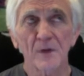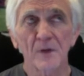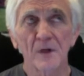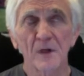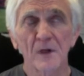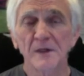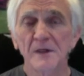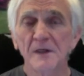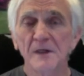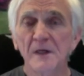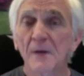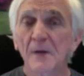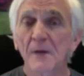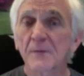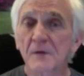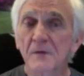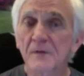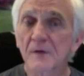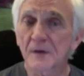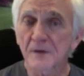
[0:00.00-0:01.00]
a depth
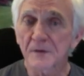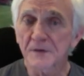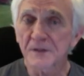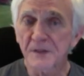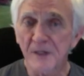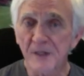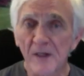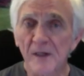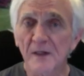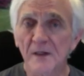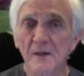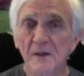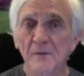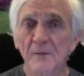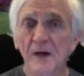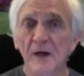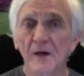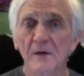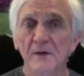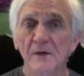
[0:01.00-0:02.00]
of understanding
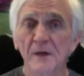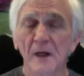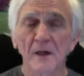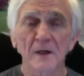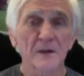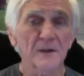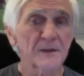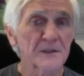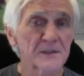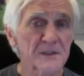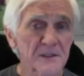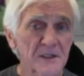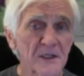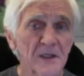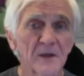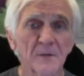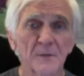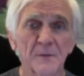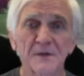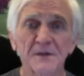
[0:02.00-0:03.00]
about not only
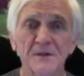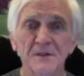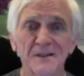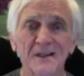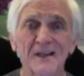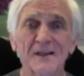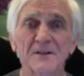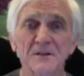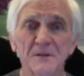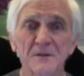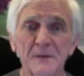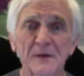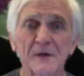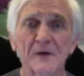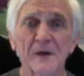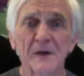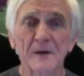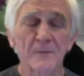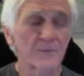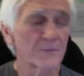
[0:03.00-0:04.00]
snake, but snake
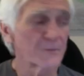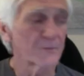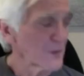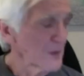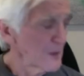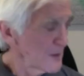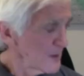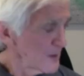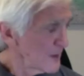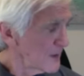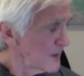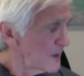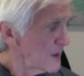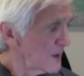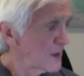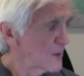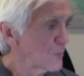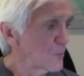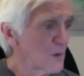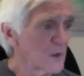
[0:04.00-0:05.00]
spirit.
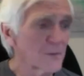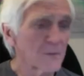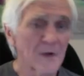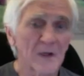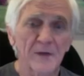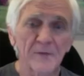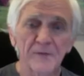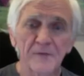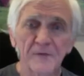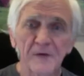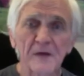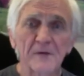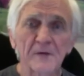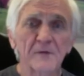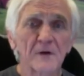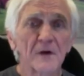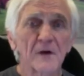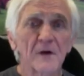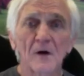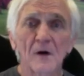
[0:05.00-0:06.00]
And one of my
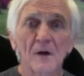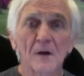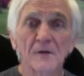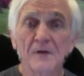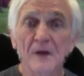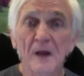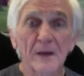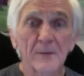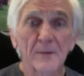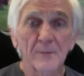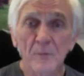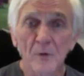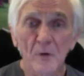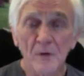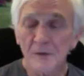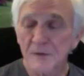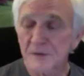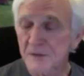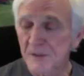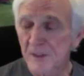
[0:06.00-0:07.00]
favorite all time
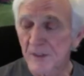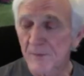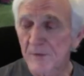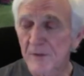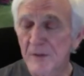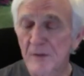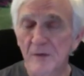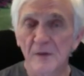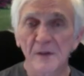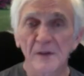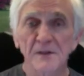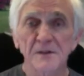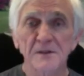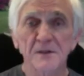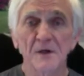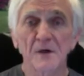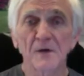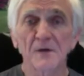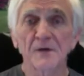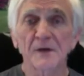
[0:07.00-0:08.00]
books, Debbi, is
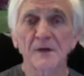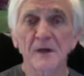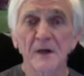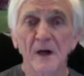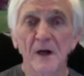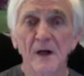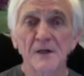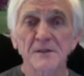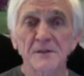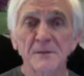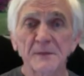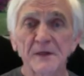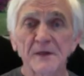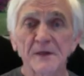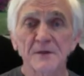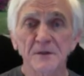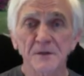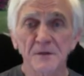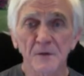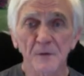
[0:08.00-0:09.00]
called The Cosmic
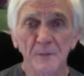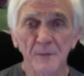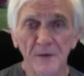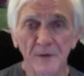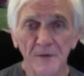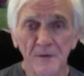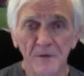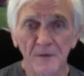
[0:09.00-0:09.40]
Serpent.